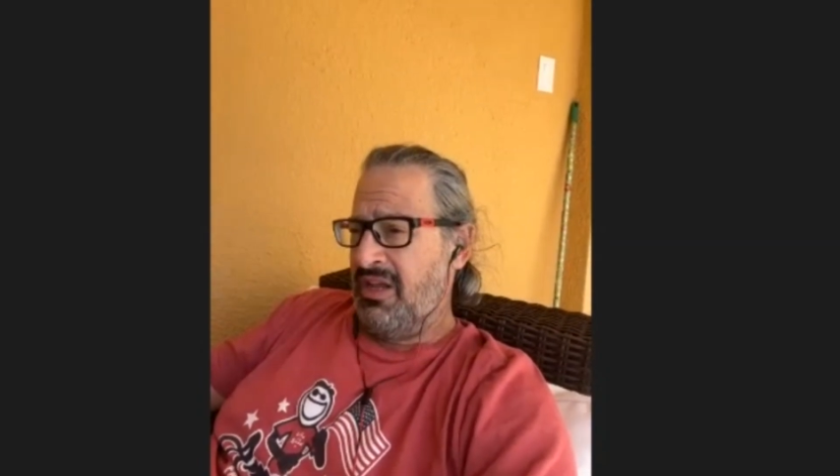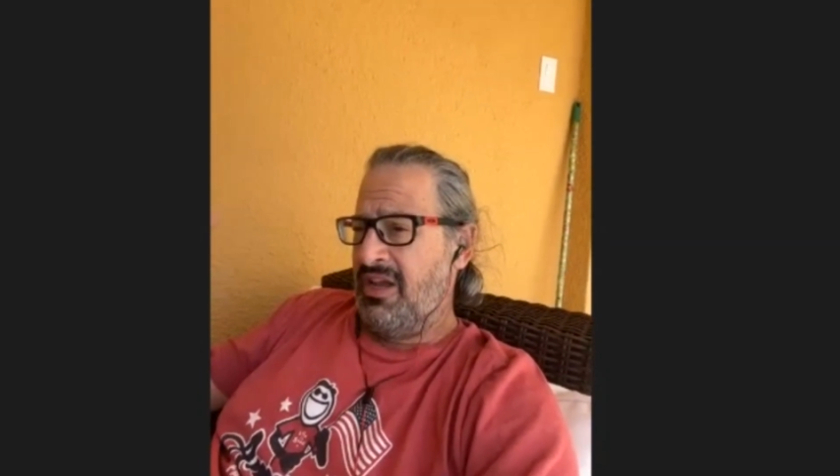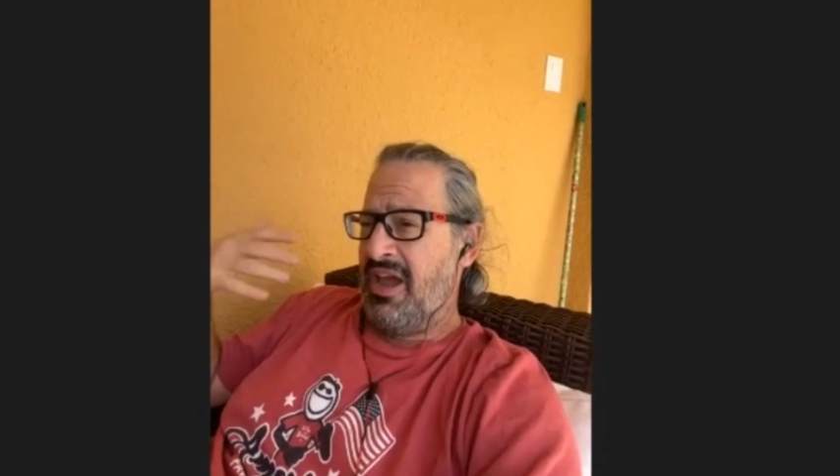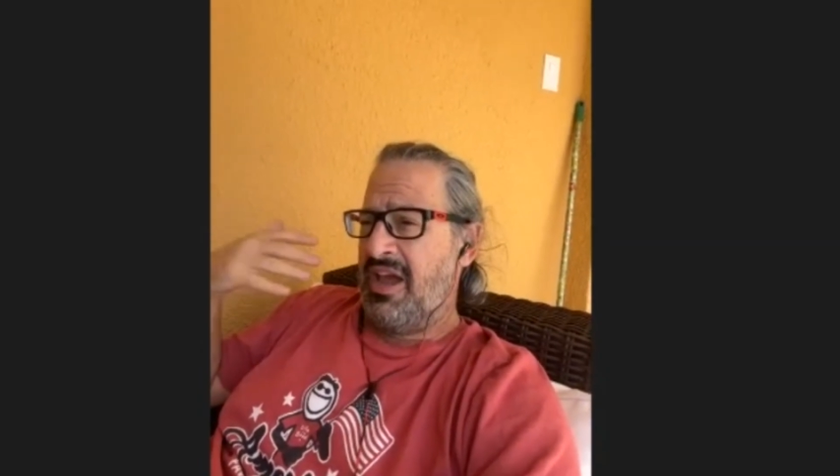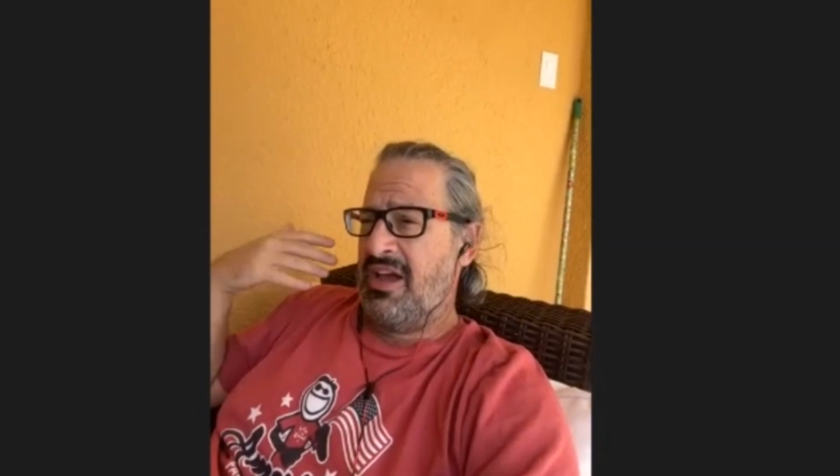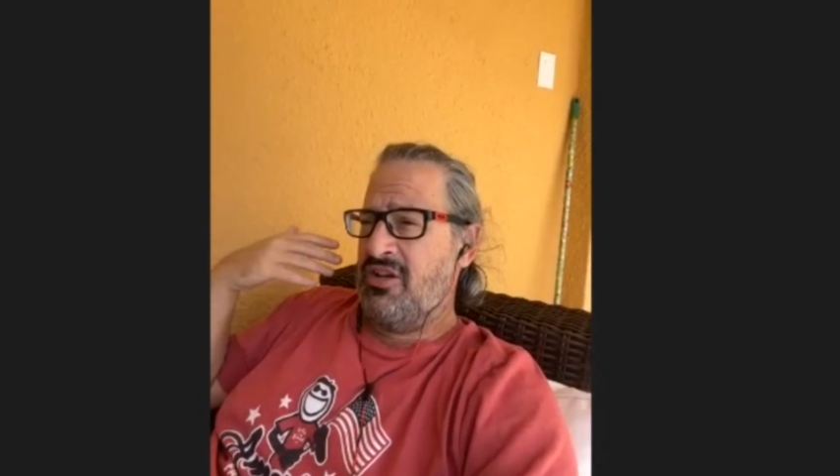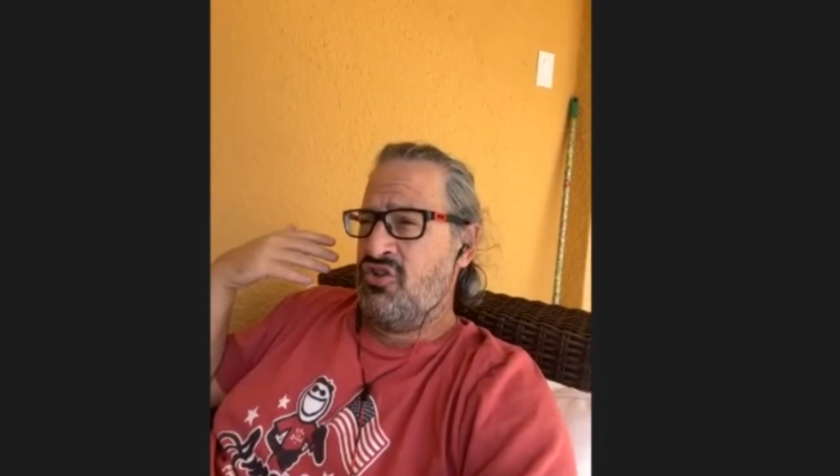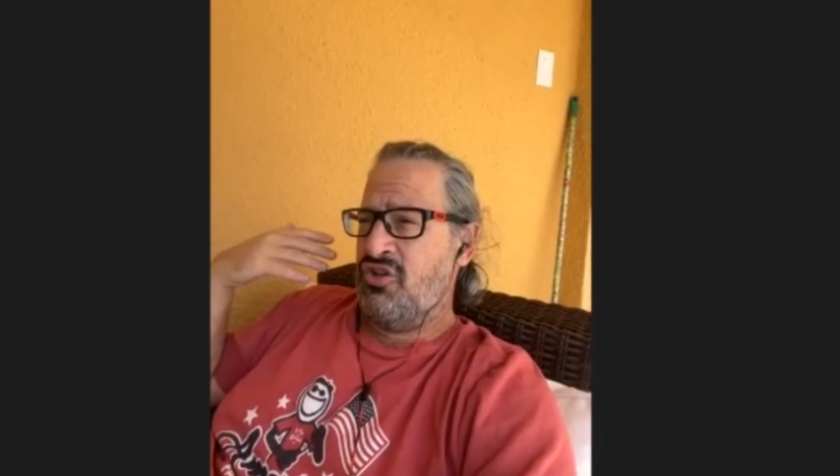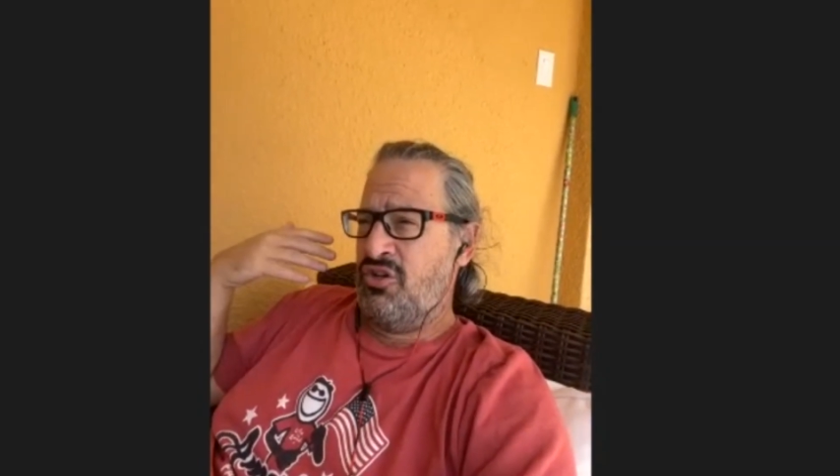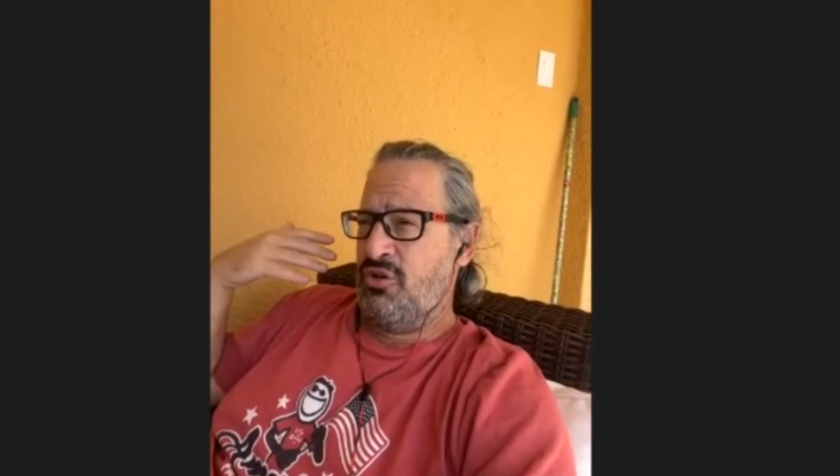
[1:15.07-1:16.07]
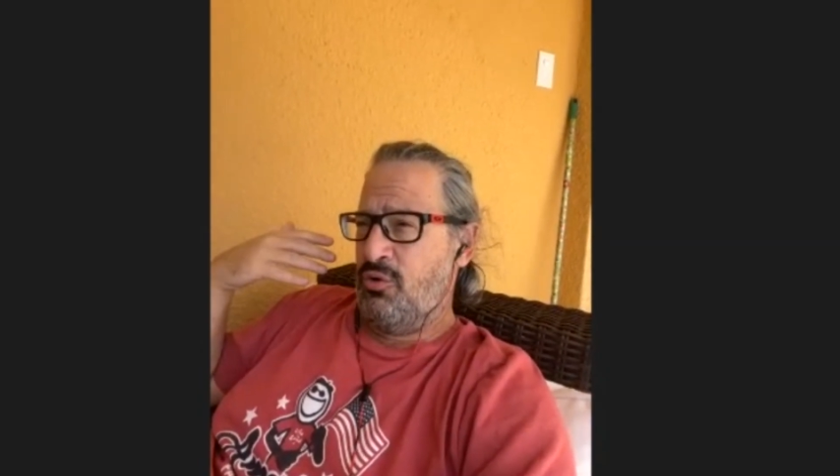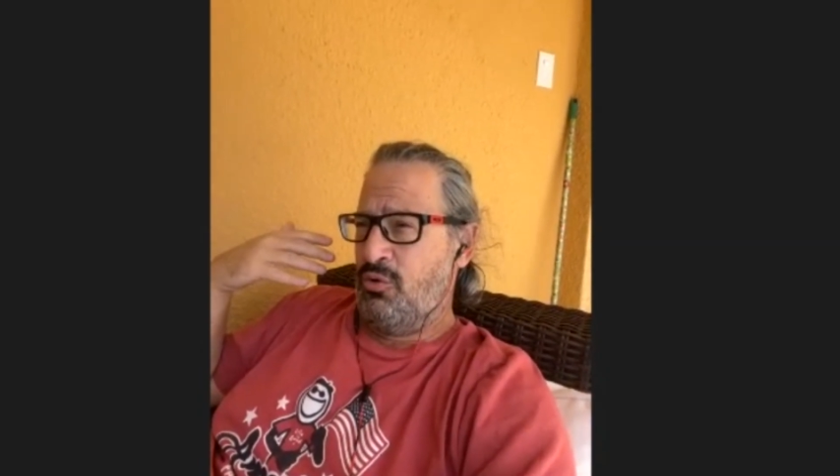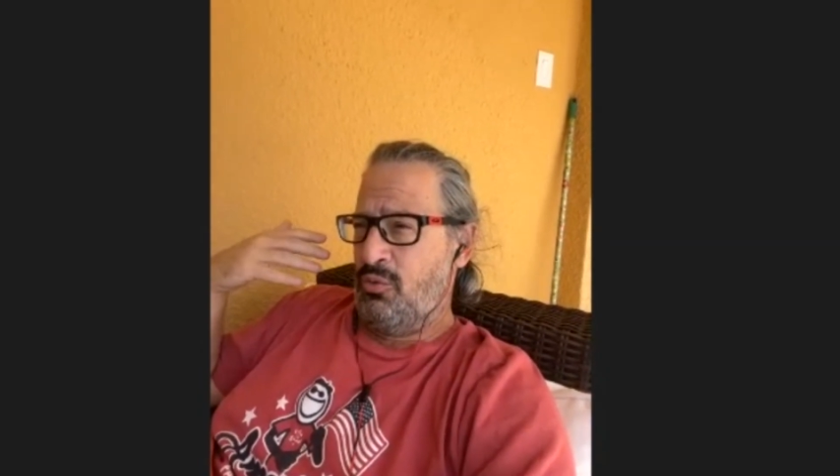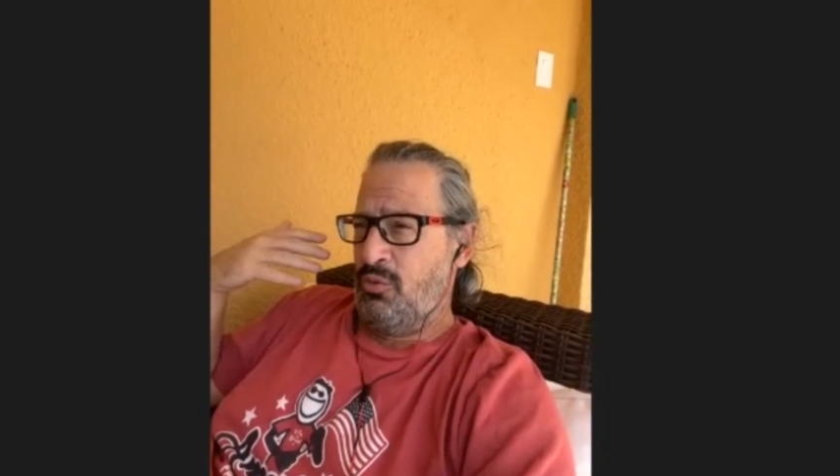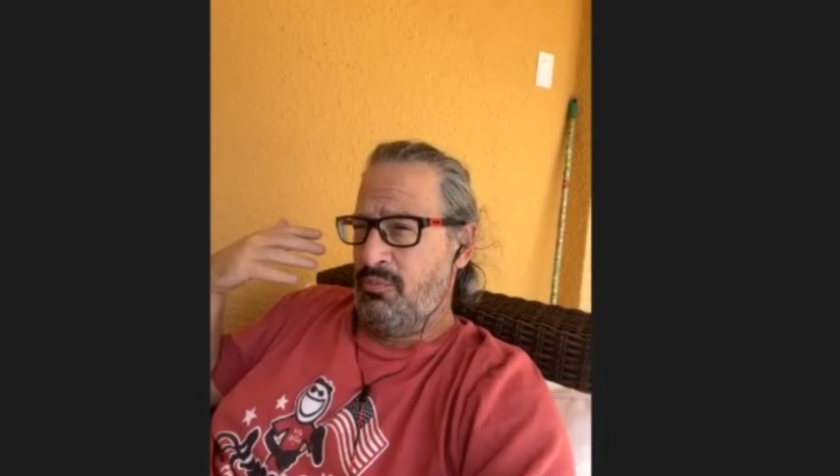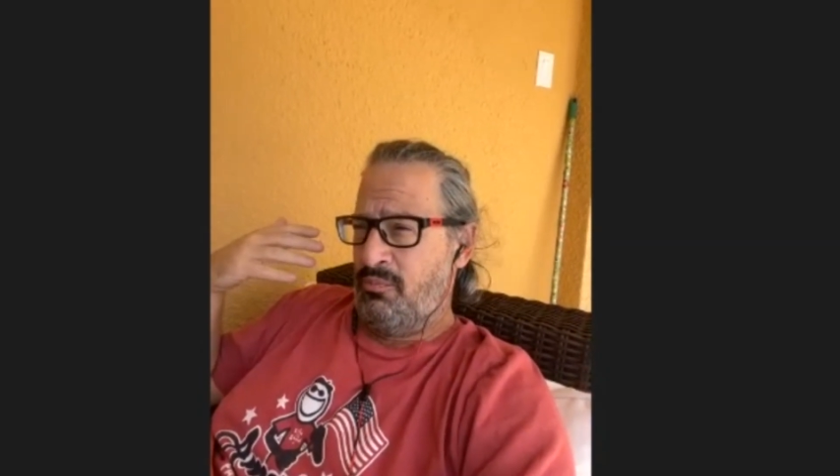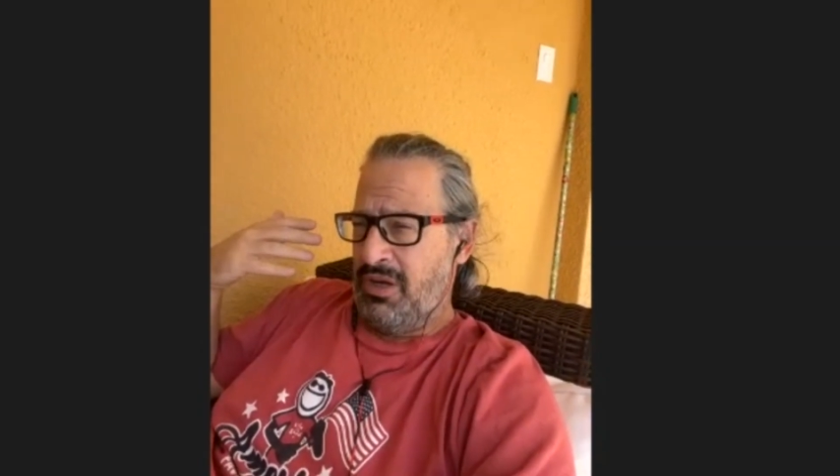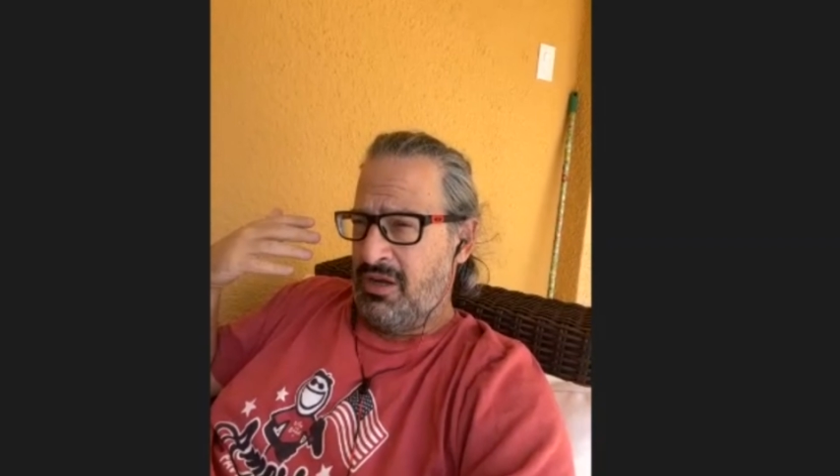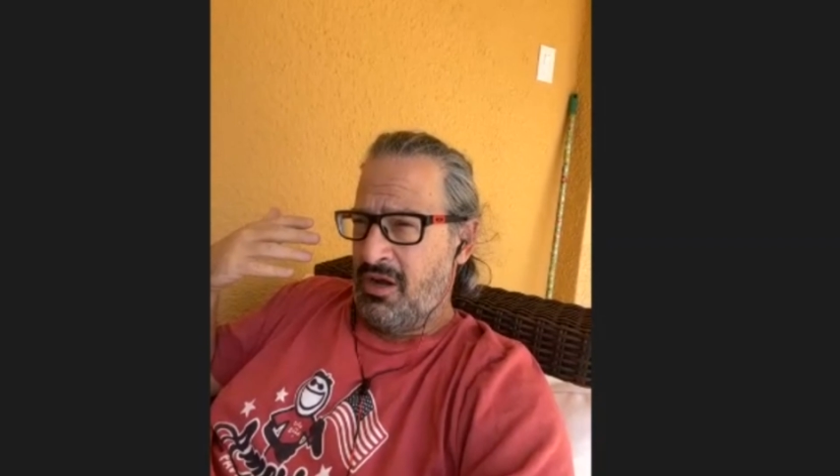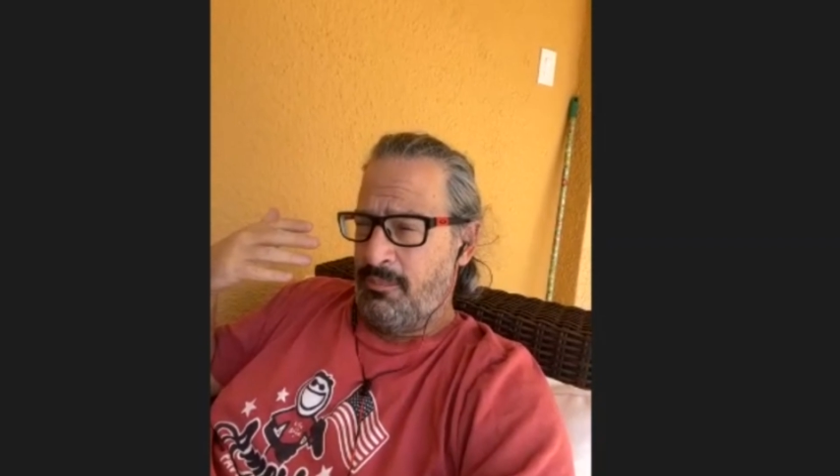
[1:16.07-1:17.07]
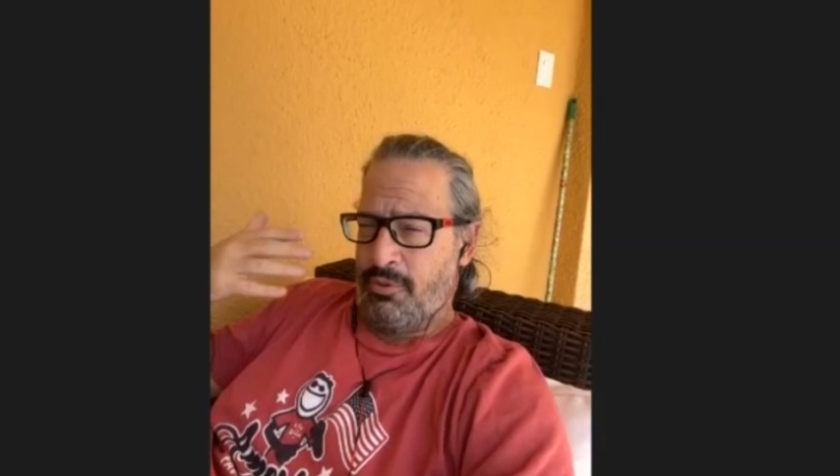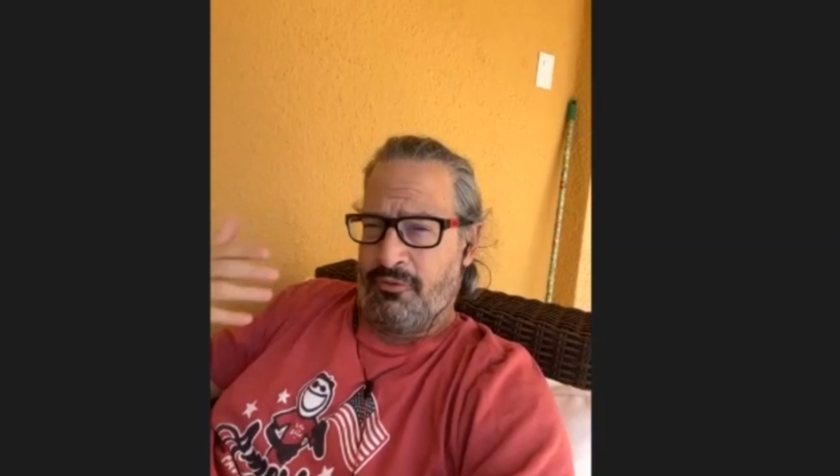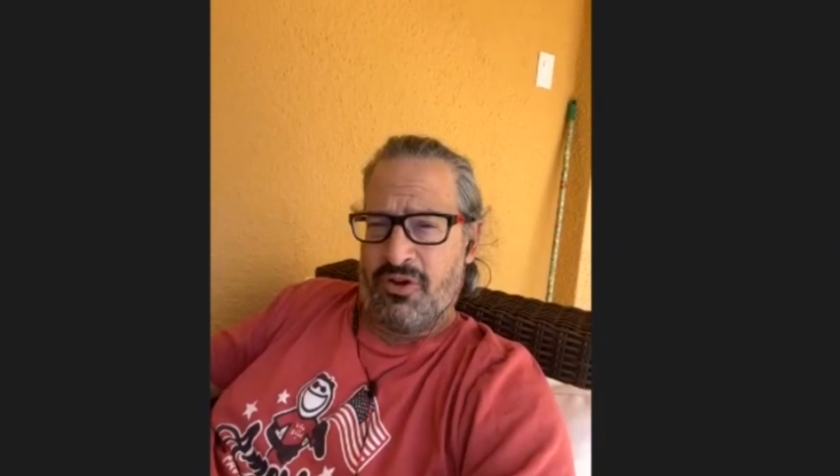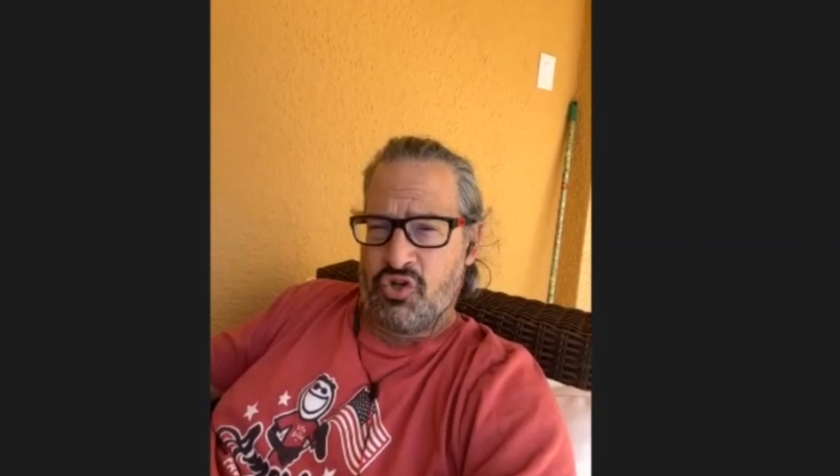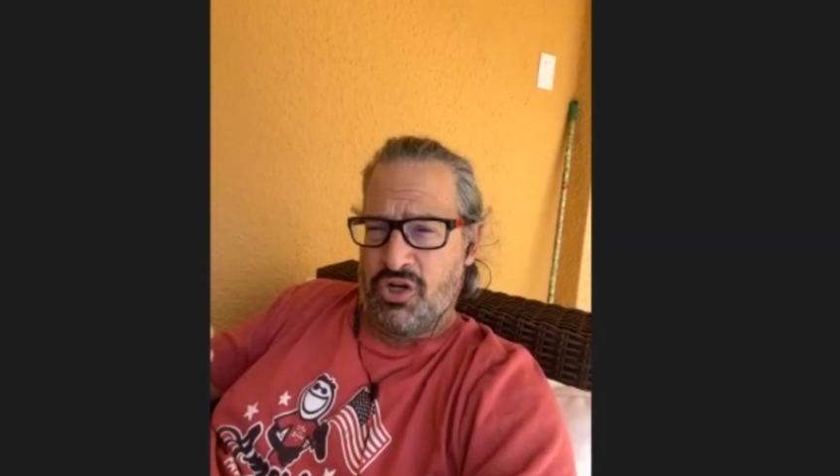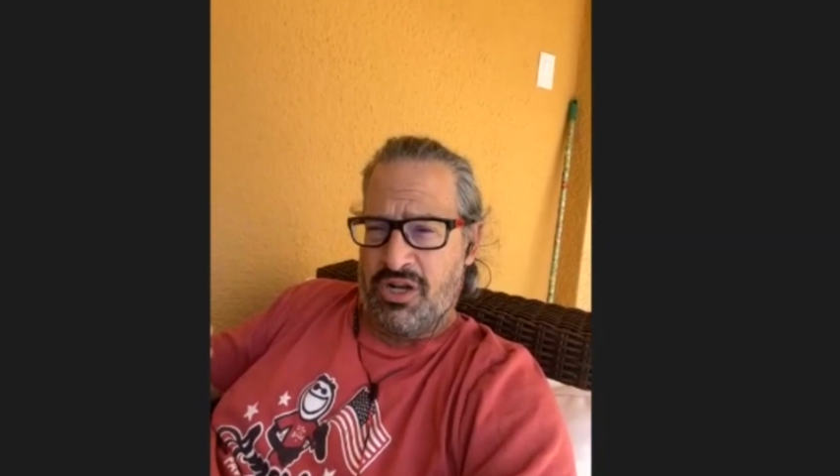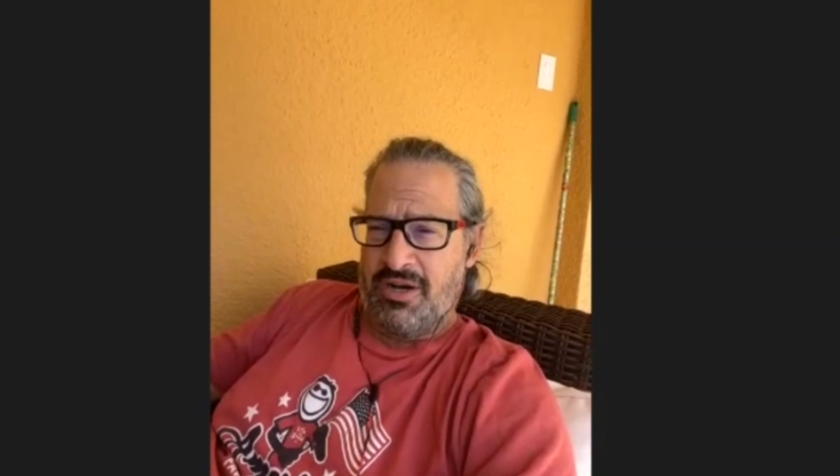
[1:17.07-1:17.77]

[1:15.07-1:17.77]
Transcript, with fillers: as you become proficient in it,